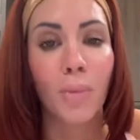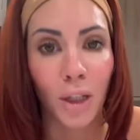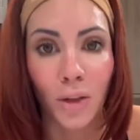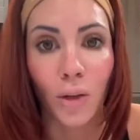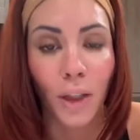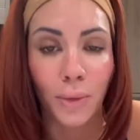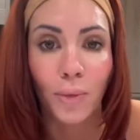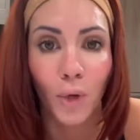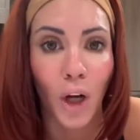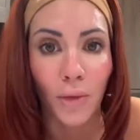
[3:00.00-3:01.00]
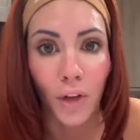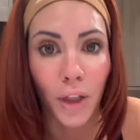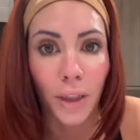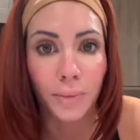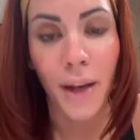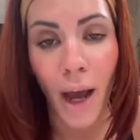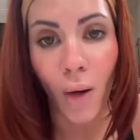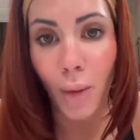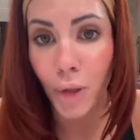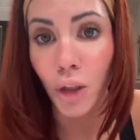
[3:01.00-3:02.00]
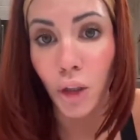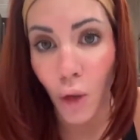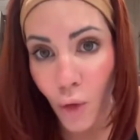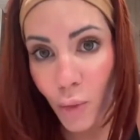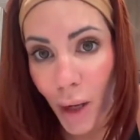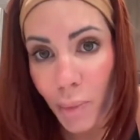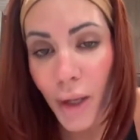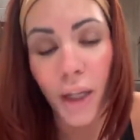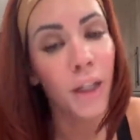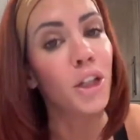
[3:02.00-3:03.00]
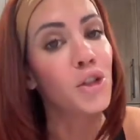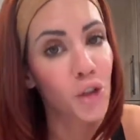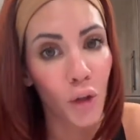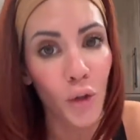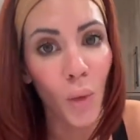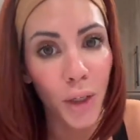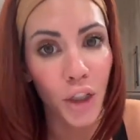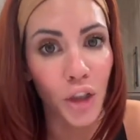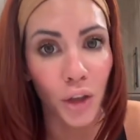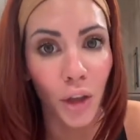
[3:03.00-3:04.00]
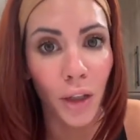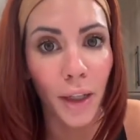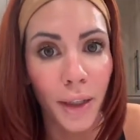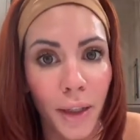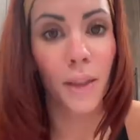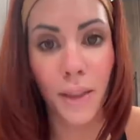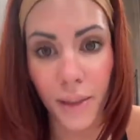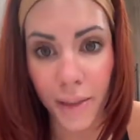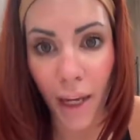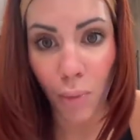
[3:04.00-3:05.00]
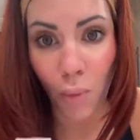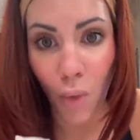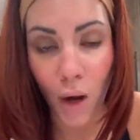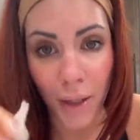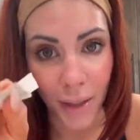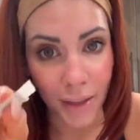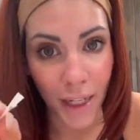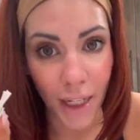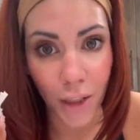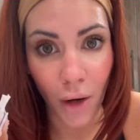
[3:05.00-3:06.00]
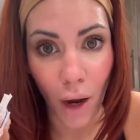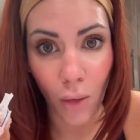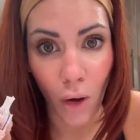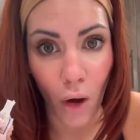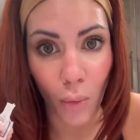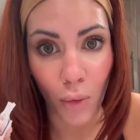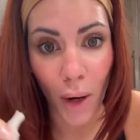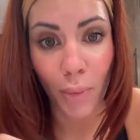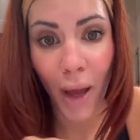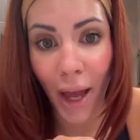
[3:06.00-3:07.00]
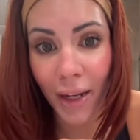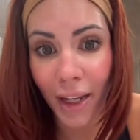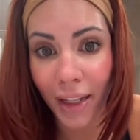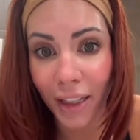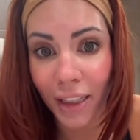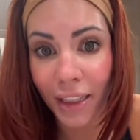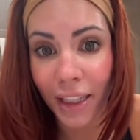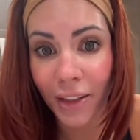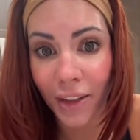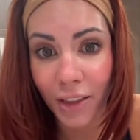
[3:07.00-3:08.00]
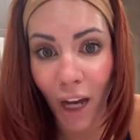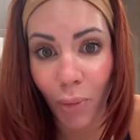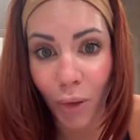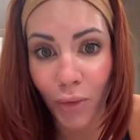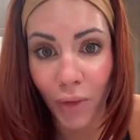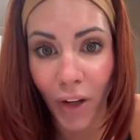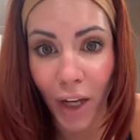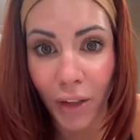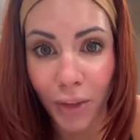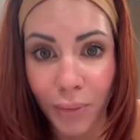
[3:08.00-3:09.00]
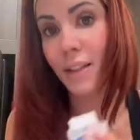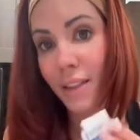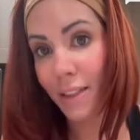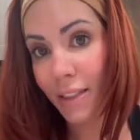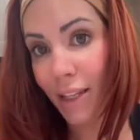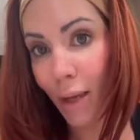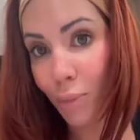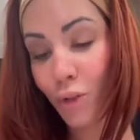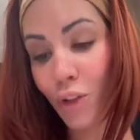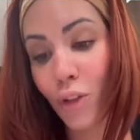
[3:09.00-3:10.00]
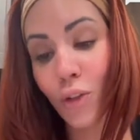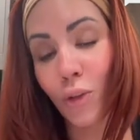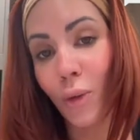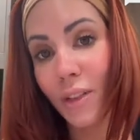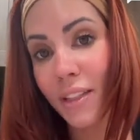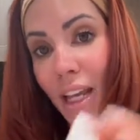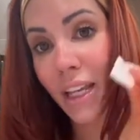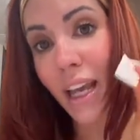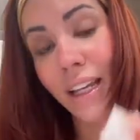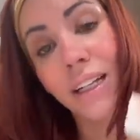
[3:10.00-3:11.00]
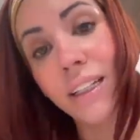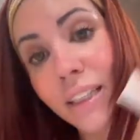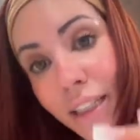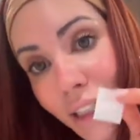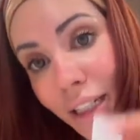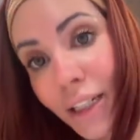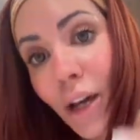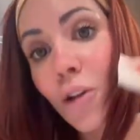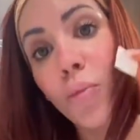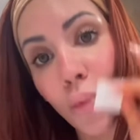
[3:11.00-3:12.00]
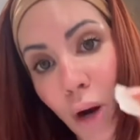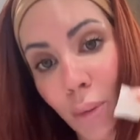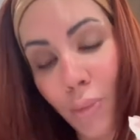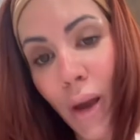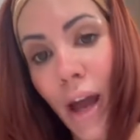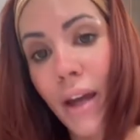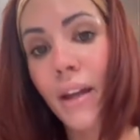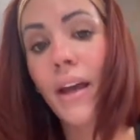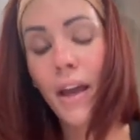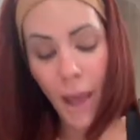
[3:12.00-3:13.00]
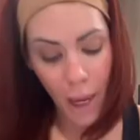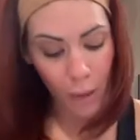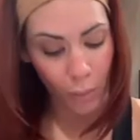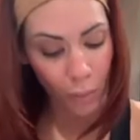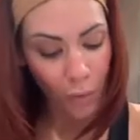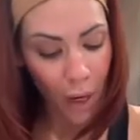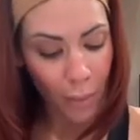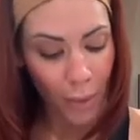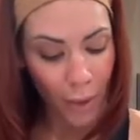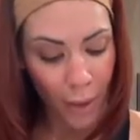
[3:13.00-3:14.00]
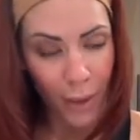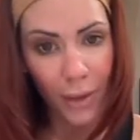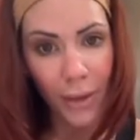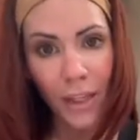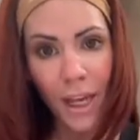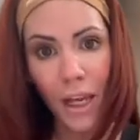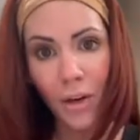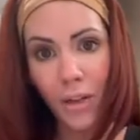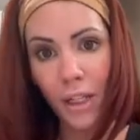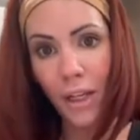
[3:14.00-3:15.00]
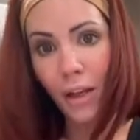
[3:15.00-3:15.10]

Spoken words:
muscle recovery. Now I'm going to load my pin and show you what it should look like. Step 1, take your alcohol prep pad and clean the top of your vial. Step 2, take a clean prep pad and prep the area.